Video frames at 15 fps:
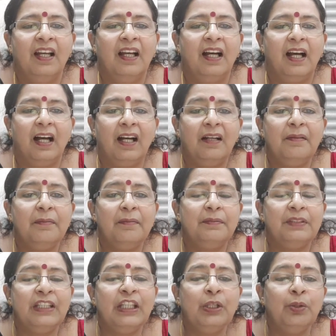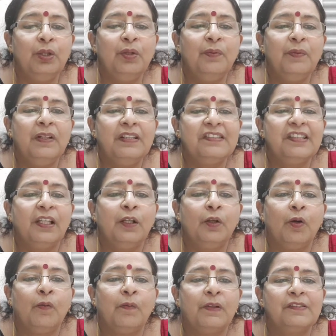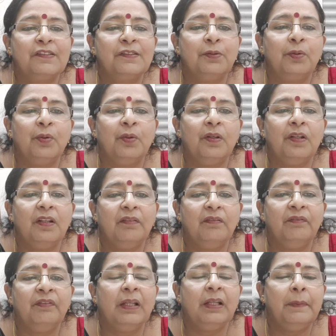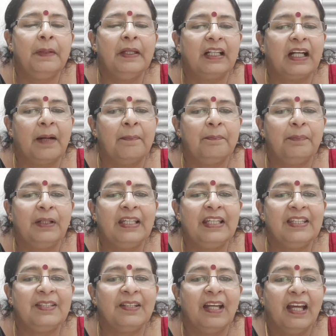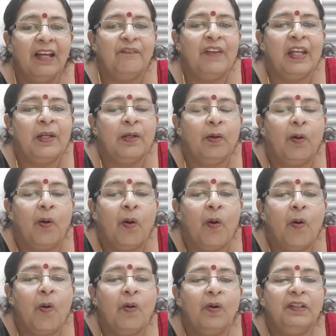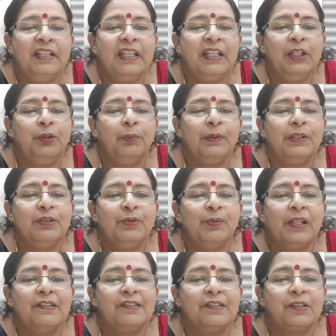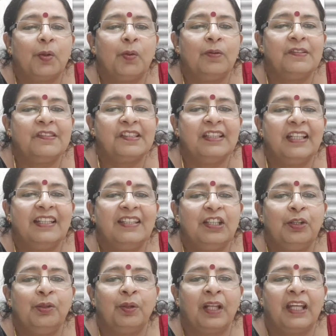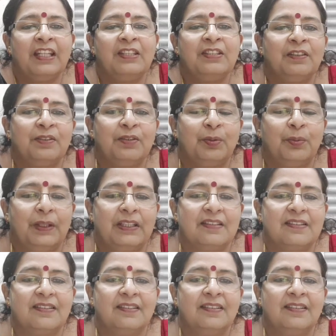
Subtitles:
The universal oversoul will be complete when all the individual souls get united to it.